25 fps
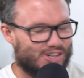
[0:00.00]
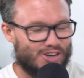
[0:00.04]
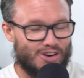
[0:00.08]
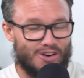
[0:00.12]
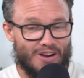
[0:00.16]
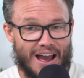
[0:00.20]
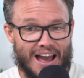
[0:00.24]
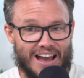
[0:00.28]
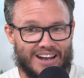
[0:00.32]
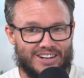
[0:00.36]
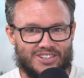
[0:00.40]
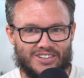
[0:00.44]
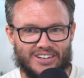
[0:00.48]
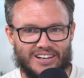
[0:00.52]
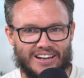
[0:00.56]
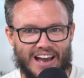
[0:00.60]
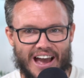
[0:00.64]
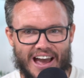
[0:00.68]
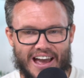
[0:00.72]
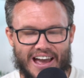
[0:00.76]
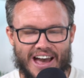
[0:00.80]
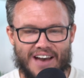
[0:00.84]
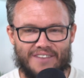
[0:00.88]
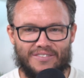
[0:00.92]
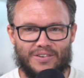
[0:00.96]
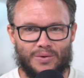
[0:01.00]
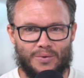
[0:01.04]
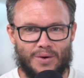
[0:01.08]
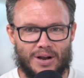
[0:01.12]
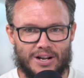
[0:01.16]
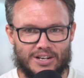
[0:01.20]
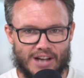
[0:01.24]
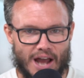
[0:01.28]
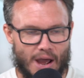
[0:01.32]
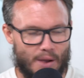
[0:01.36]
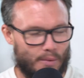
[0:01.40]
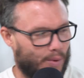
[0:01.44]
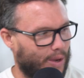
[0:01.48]
Sure, actually, I haven't
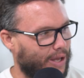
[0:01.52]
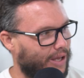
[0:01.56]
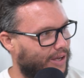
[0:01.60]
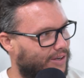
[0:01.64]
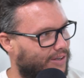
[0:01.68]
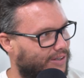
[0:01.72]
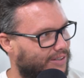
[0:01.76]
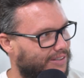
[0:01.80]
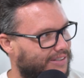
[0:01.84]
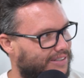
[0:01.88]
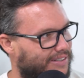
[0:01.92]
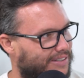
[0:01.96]
watched it. I will.